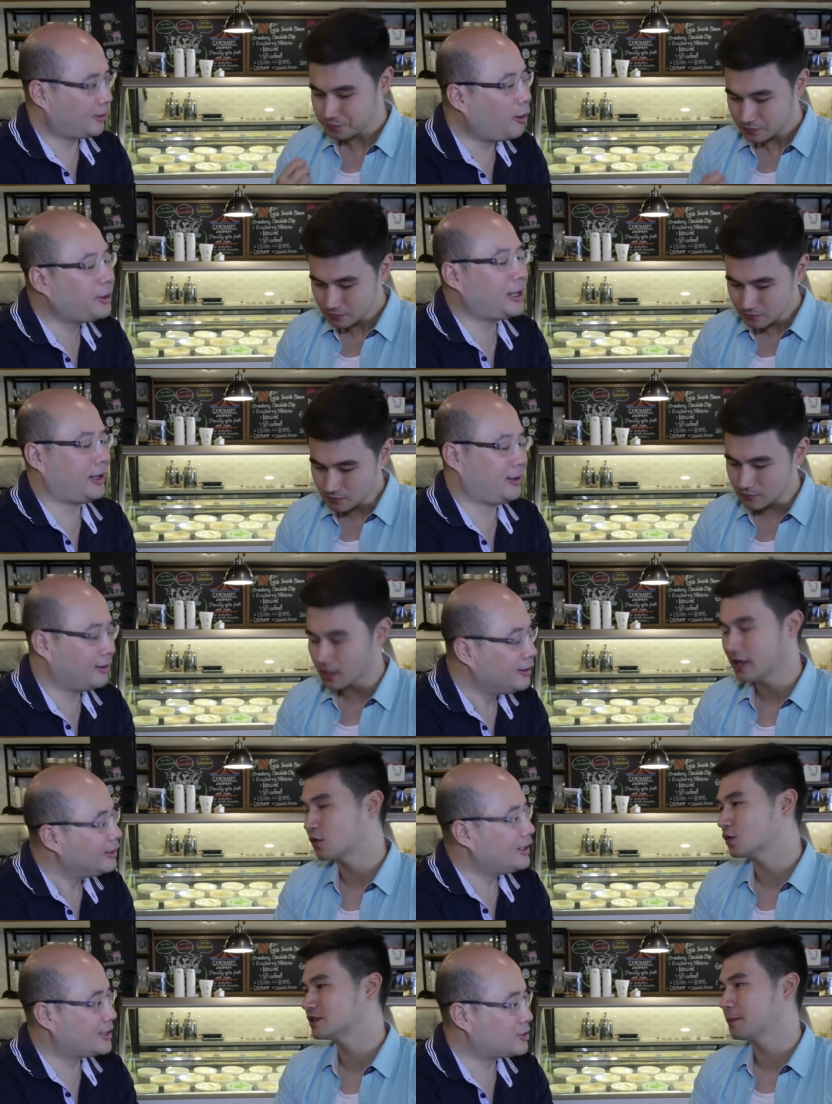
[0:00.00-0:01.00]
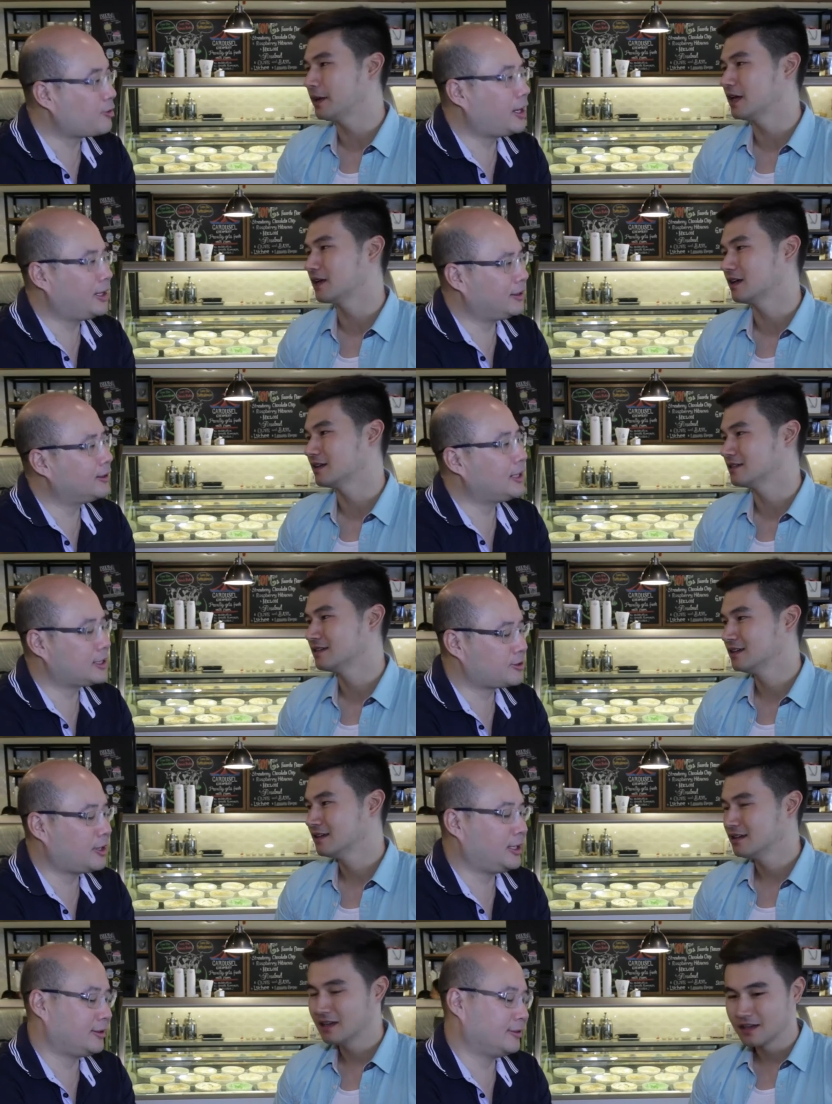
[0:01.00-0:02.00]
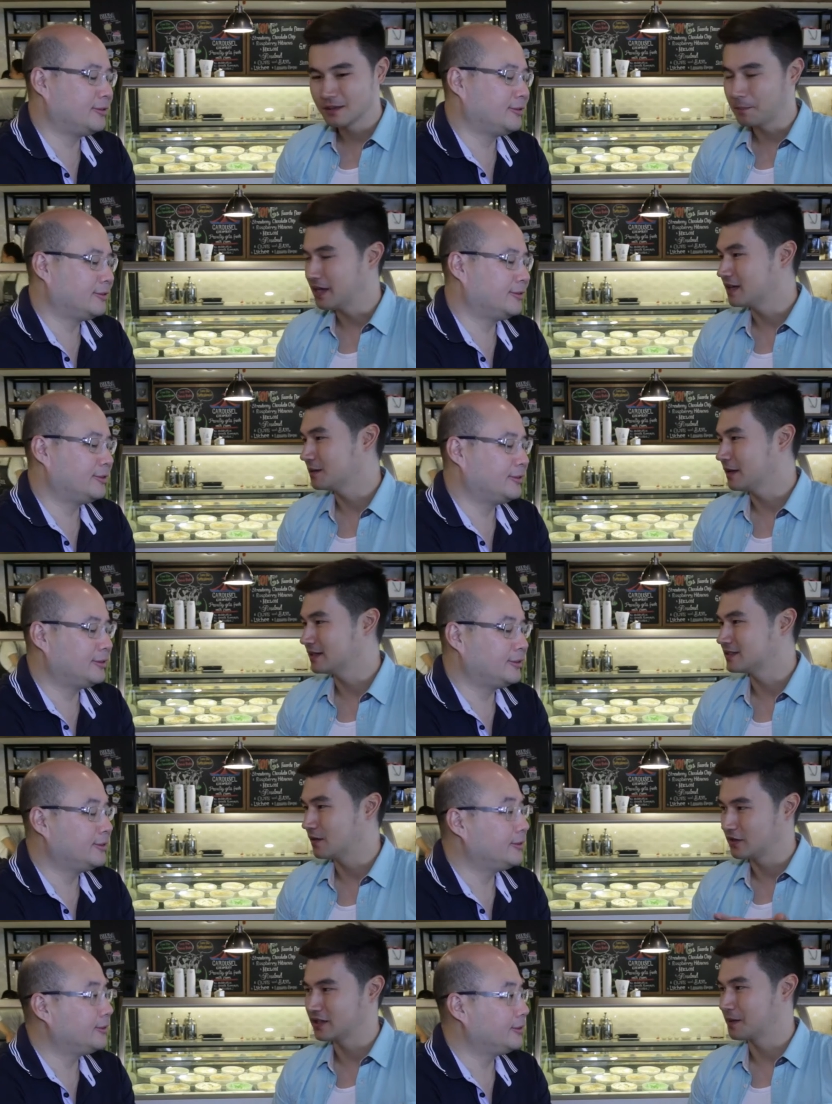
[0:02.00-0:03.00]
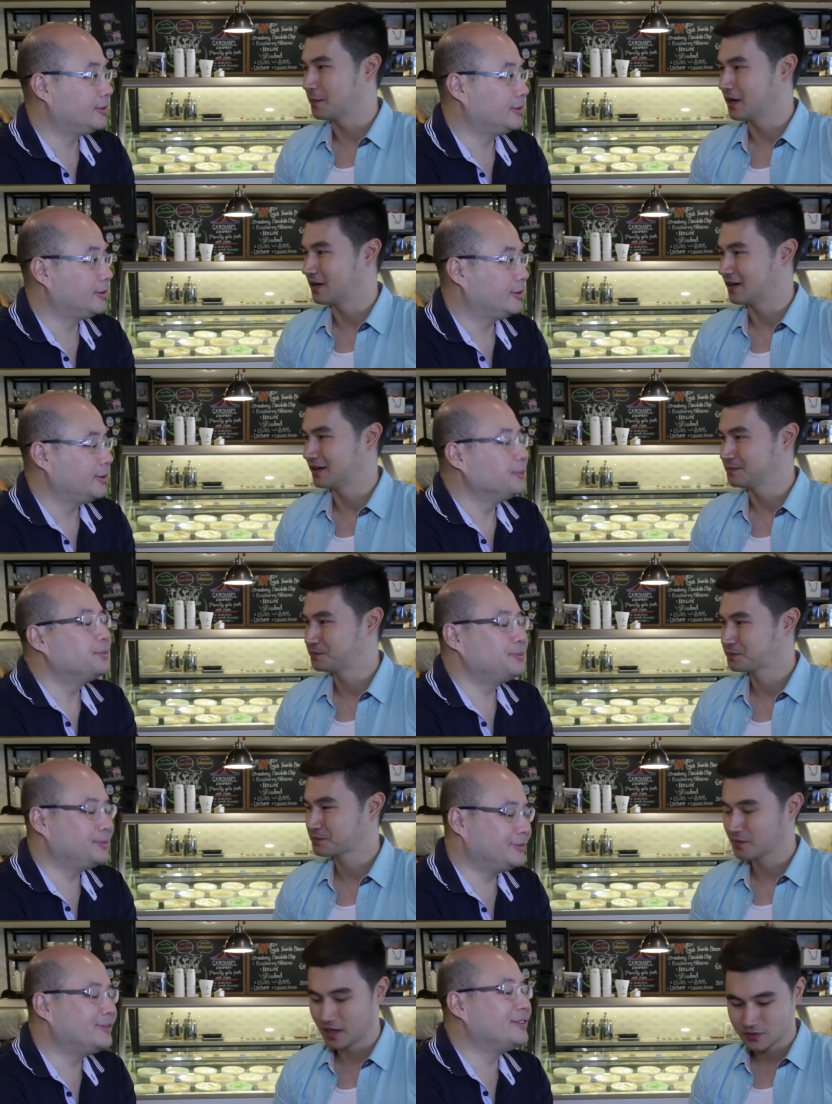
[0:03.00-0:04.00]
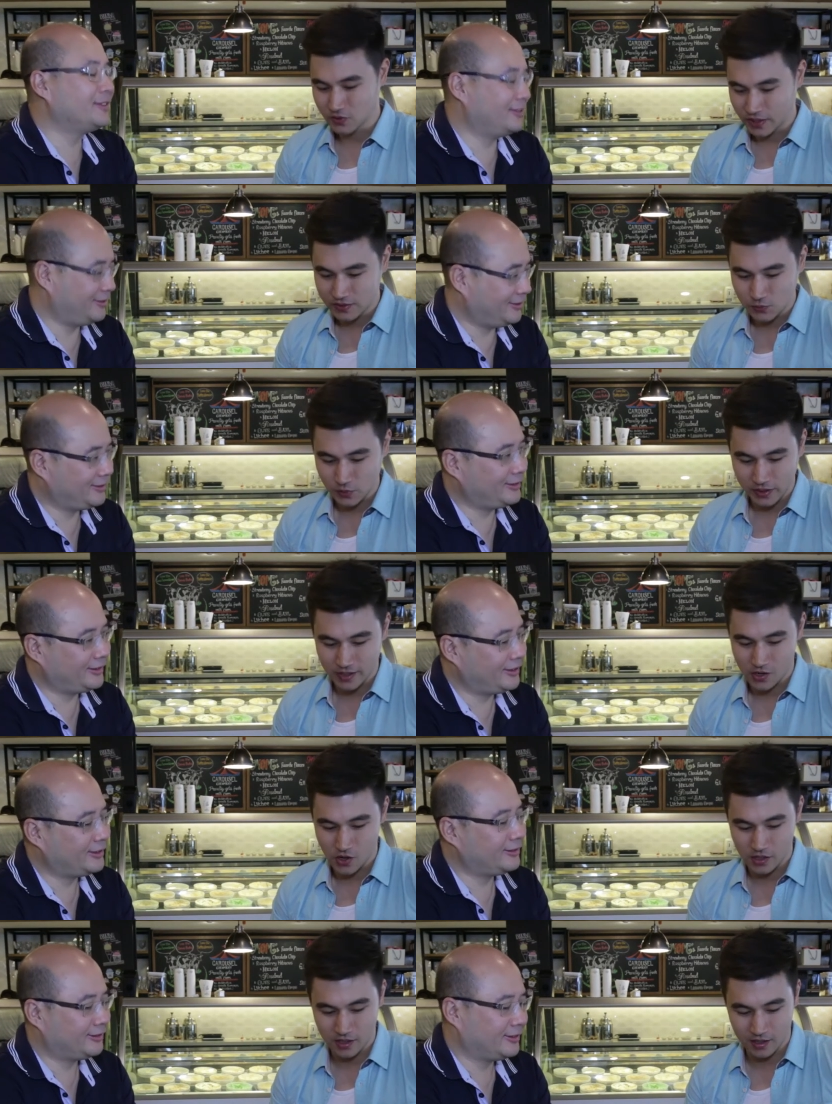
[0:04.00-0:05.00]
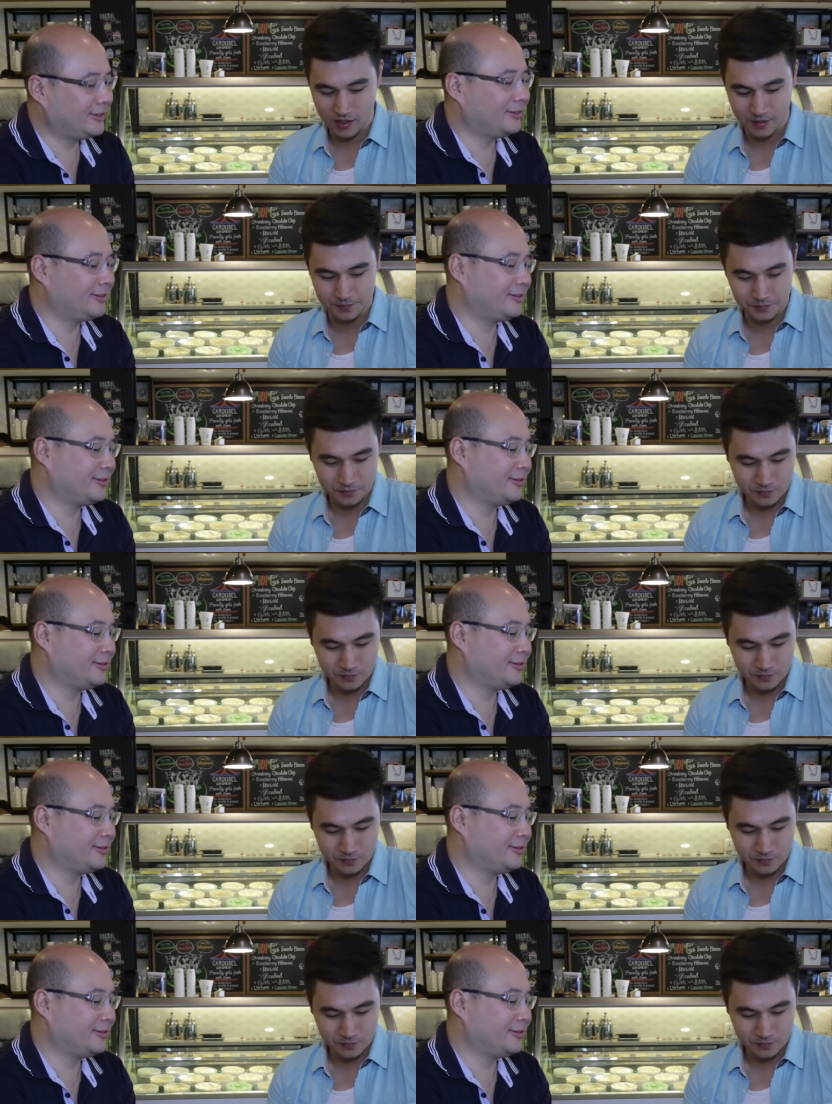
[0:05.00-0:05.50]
Speaker 1: Oh yeah, and of course the bacon. Right. That's right. Bacon makes everything better. Mm. So that's really good. Um,